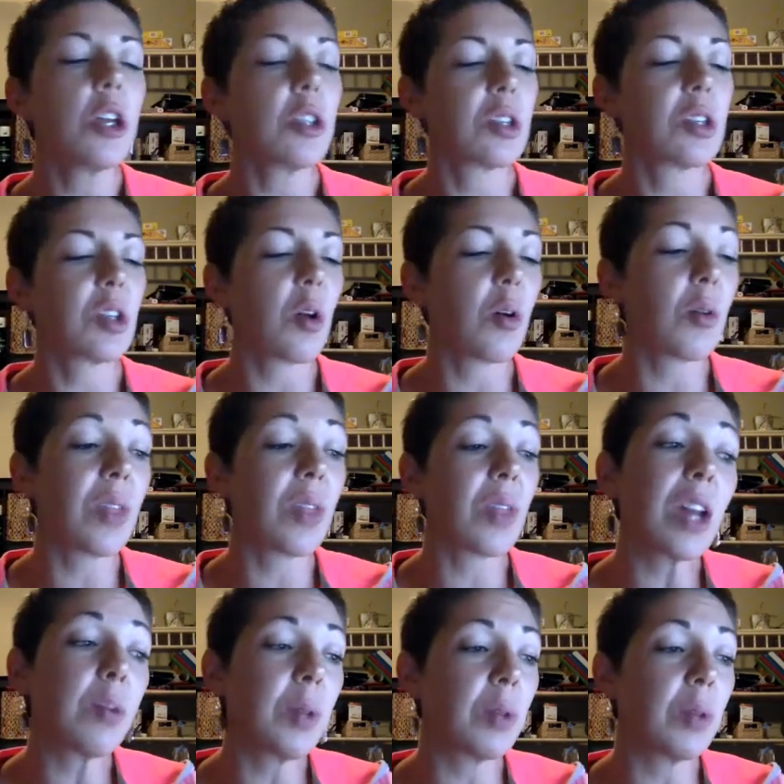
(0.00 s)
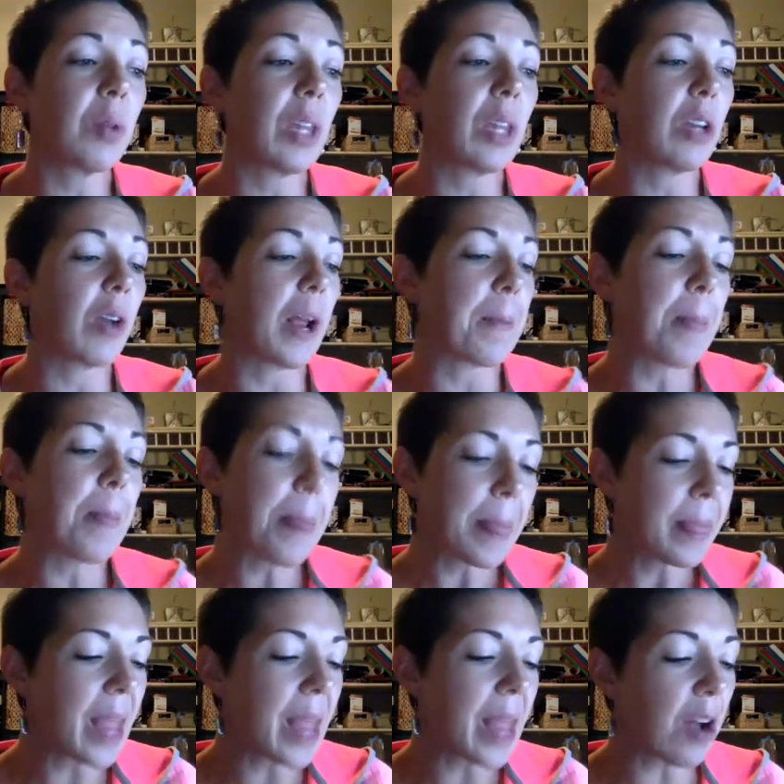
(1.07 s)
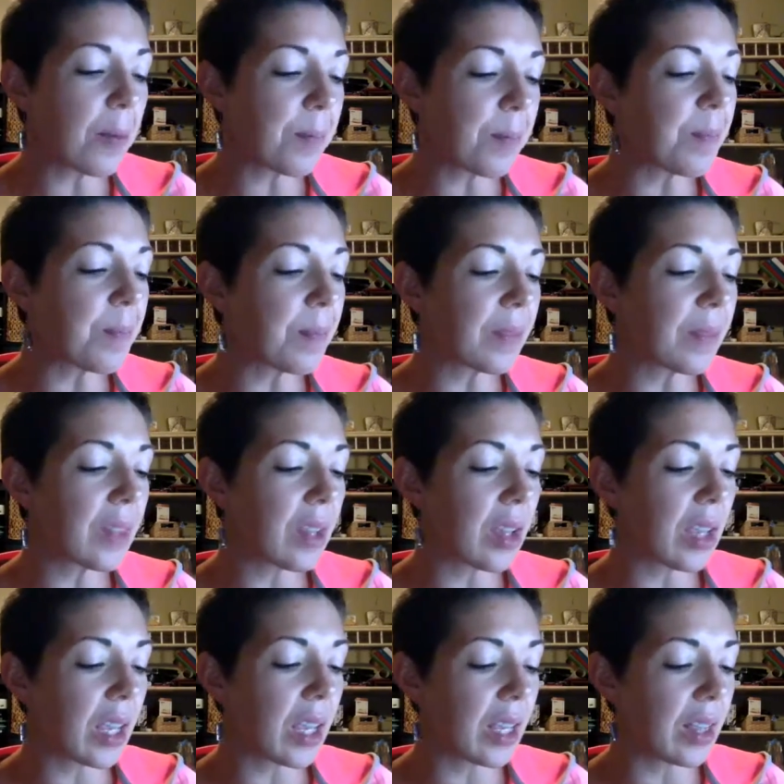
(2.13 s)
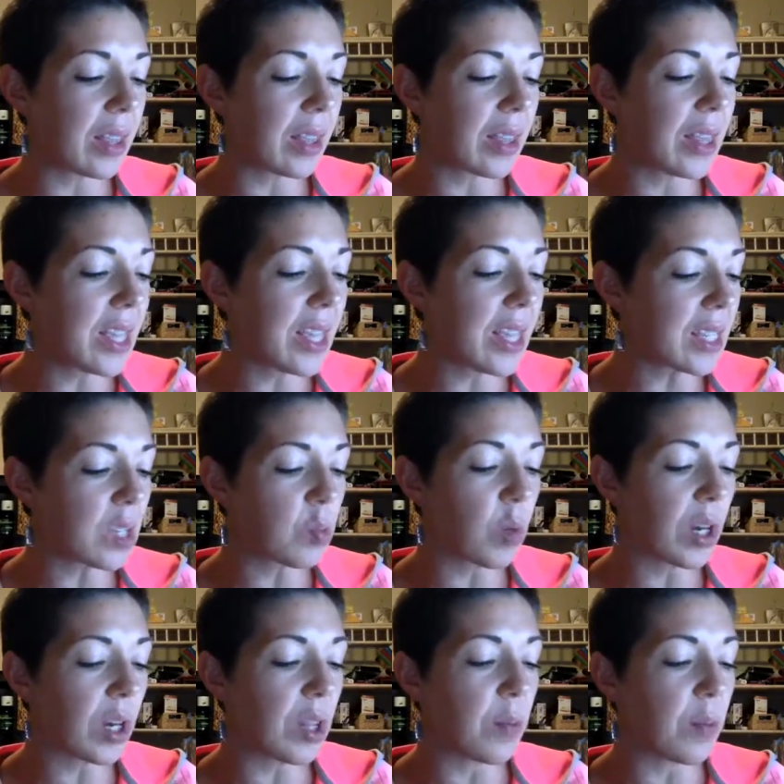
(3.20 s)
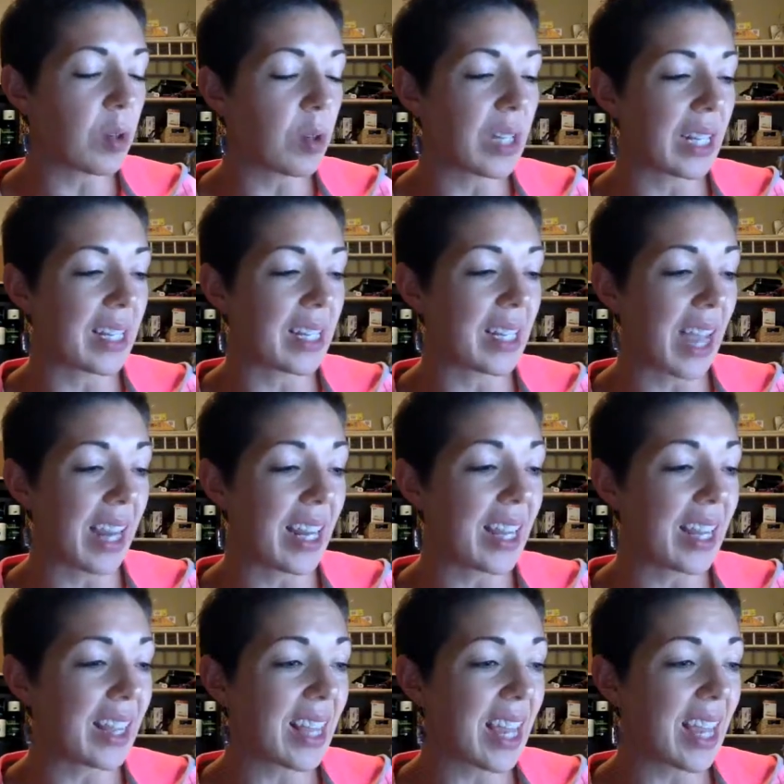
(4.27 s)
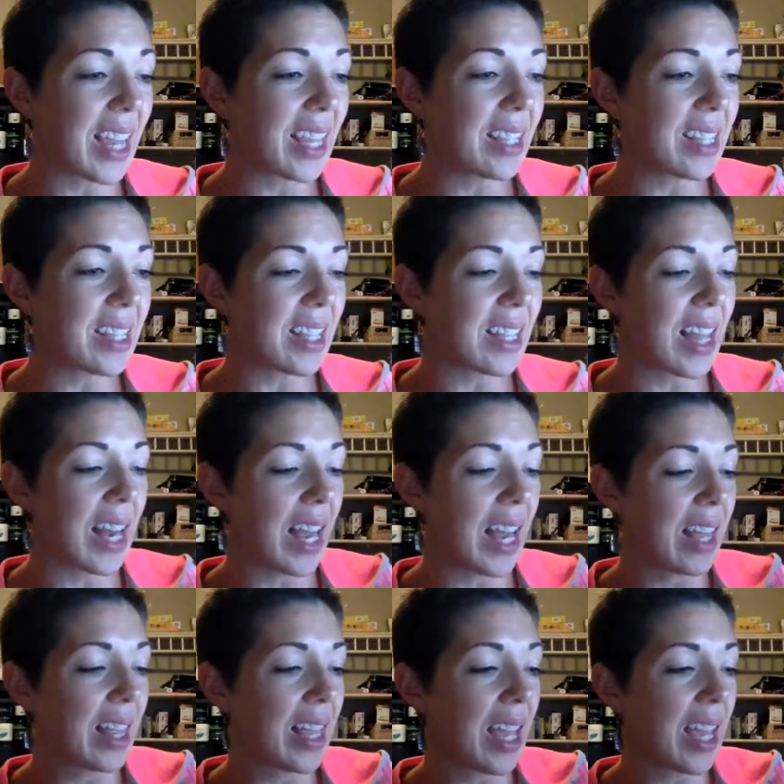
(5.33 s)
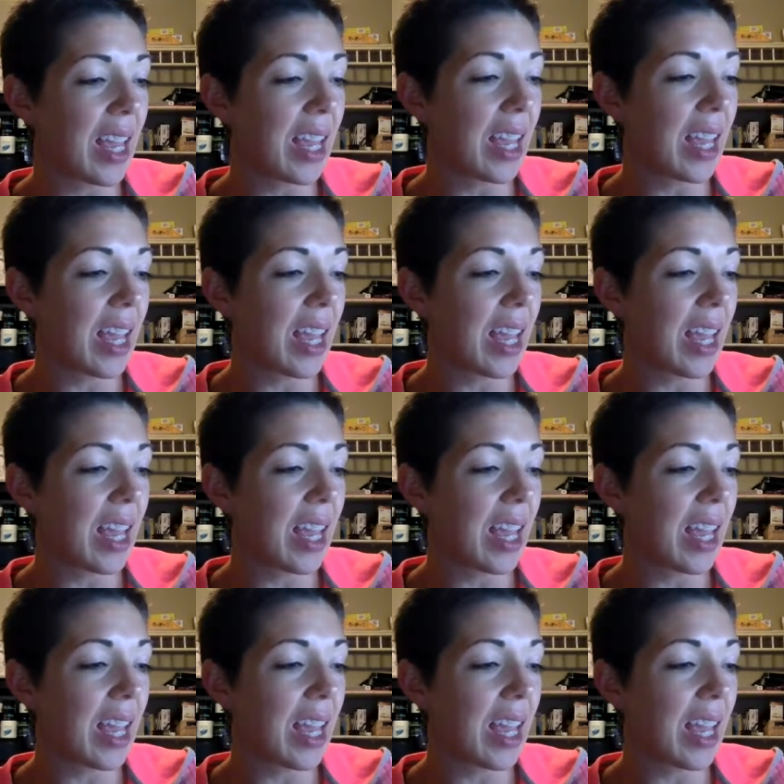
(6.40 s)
So that'll be really great. Now, this is one of the most exciting things that I think